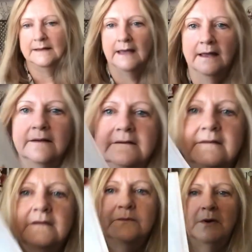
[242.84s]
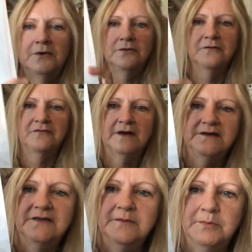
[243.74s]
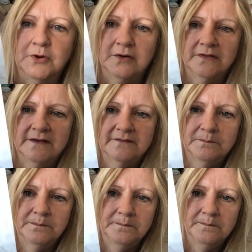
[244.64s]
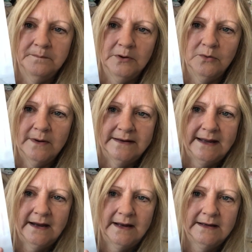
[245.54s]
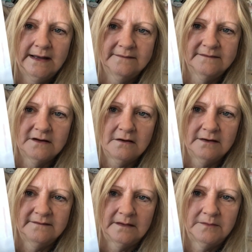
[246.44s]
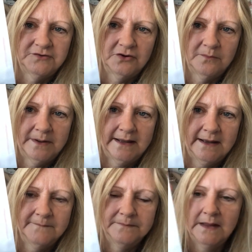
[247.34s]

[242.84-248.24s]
Yeah, it's this one on the front of the book, this blue one here, and it has ties at the top here.